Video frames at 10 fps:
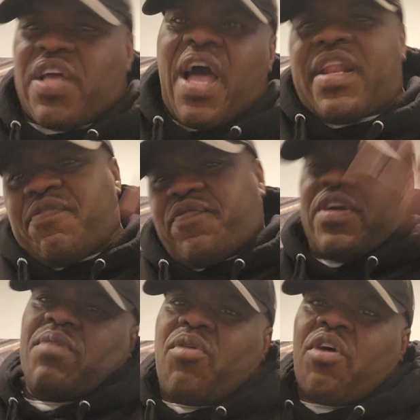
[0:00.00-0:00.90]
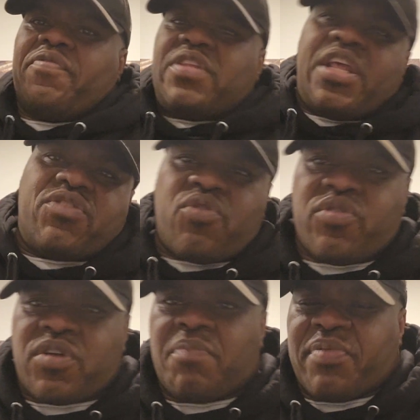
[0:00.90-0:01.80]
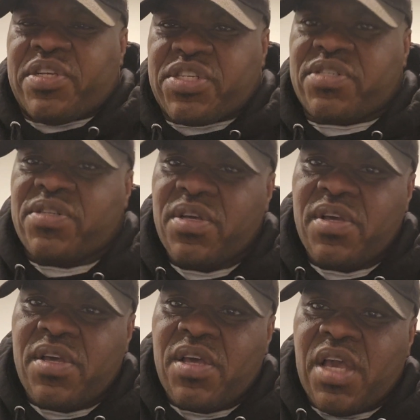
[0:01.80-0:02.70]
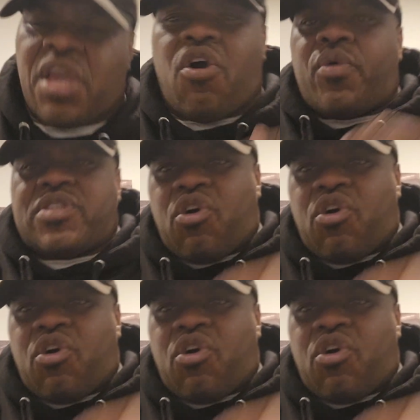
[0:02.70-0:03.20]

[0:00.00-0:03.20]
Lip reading: guy. They fling him off and then they throw a completion. He always